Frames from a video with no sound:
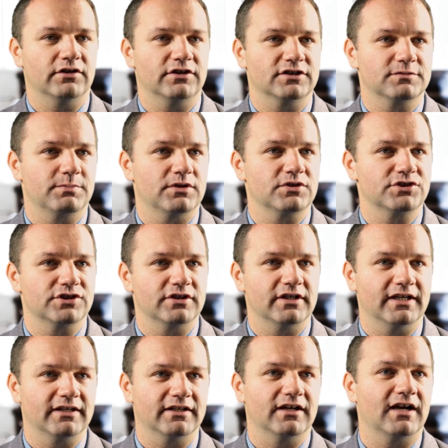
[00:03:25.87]
exposure
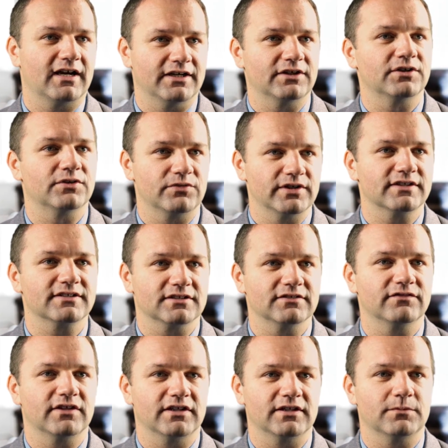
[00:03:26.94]
and a higher risk
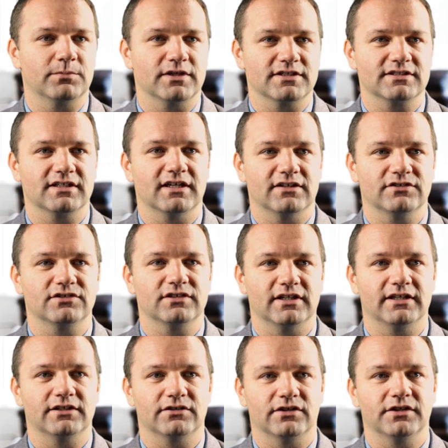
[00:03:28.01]
of getting breast cancer
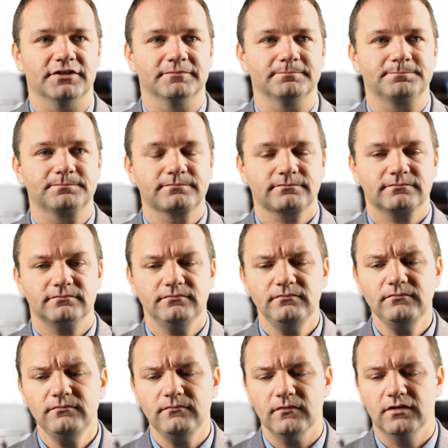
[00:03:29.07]
later on.
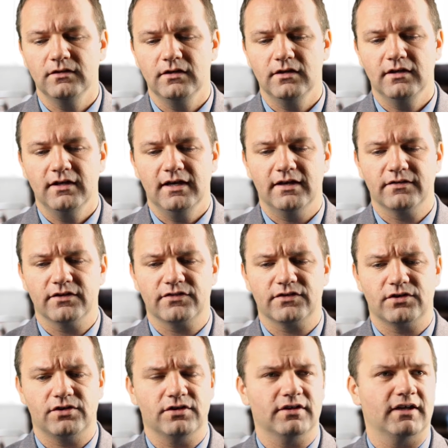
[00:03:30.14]
And the
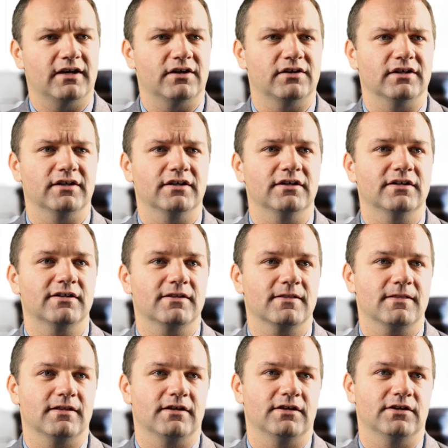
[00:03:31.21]
third area
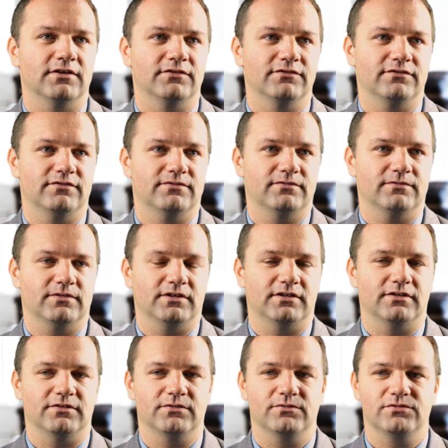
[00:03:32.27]
of,
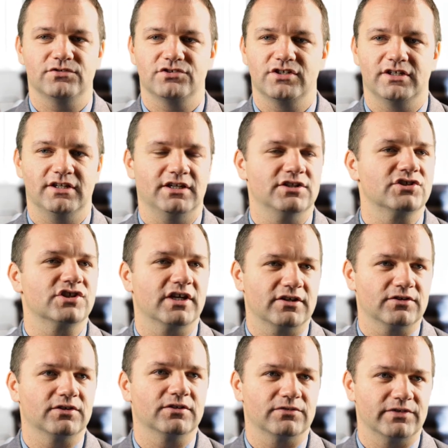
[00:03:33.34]
in
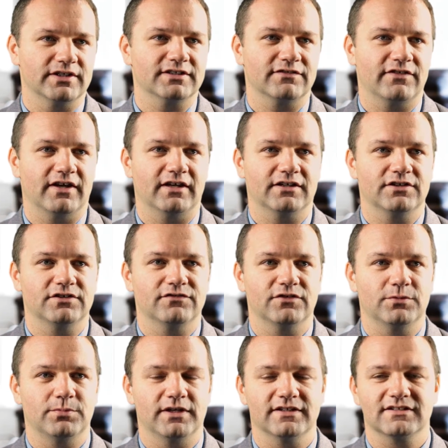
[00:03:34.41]
general, risk factor
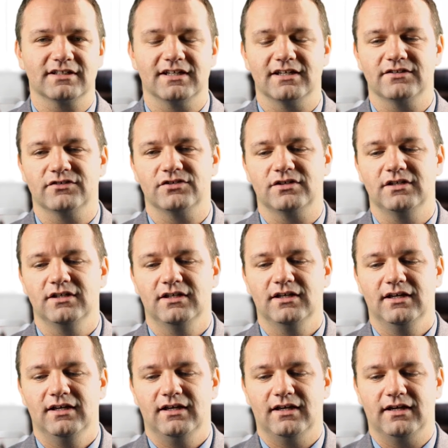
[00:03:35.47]
for breast cancer,
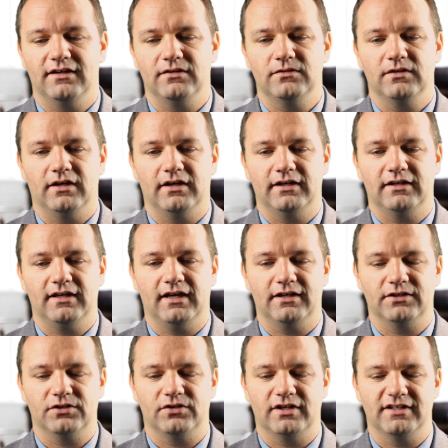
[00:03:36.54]
I
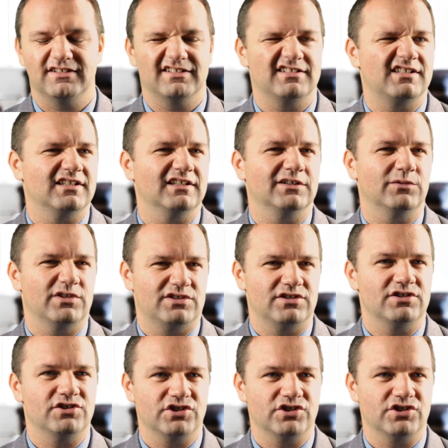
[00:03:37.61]
categorize as dealing with your